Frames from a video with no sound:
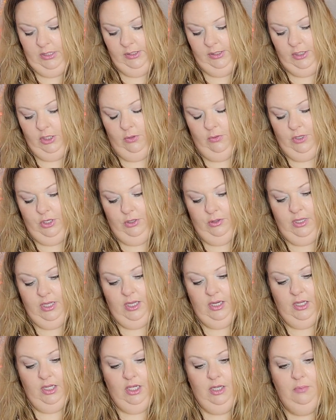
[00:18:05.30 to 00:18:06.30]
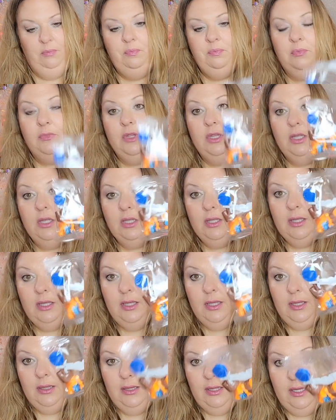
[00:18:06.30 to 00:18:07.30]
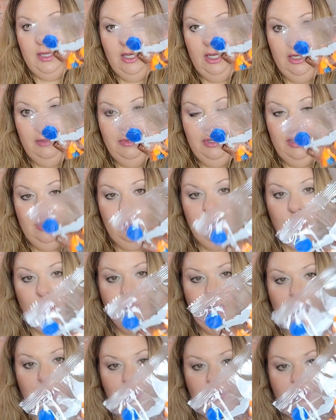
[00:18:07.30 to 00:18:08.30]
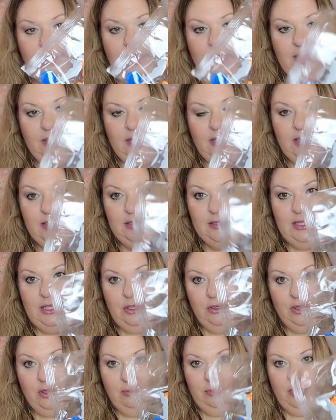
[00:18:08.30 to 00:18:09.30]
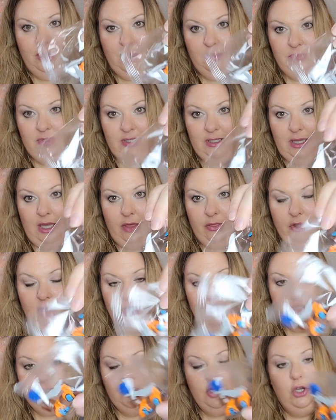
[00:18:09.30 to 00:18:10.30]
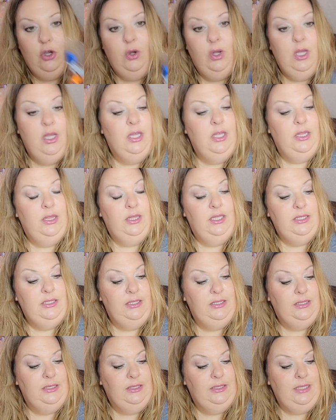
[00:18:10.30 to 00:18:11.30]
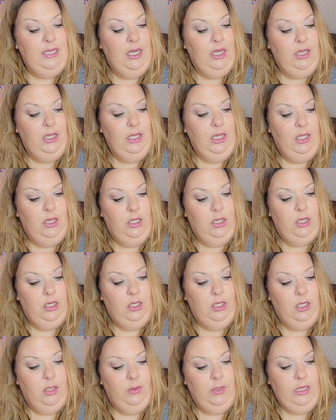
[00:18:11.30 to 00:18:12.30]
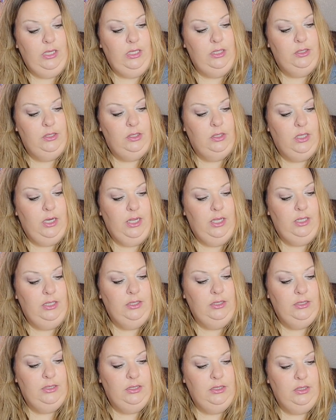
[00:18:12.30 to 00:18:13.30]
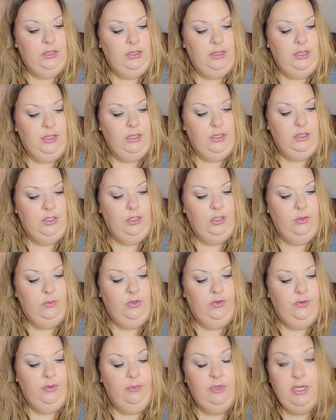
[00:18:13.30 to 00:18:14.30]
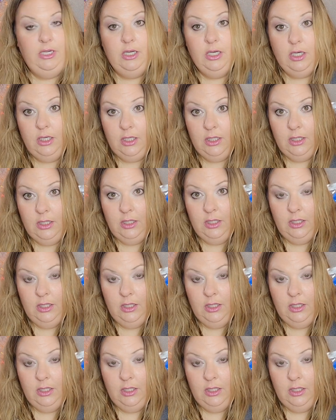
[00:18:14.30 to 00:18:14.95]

And so when you get them, they come in a little wrapper like this that you can put them together. So this is exactly how they're going to go in Easter eggs. This looks like there's 2 of them in here.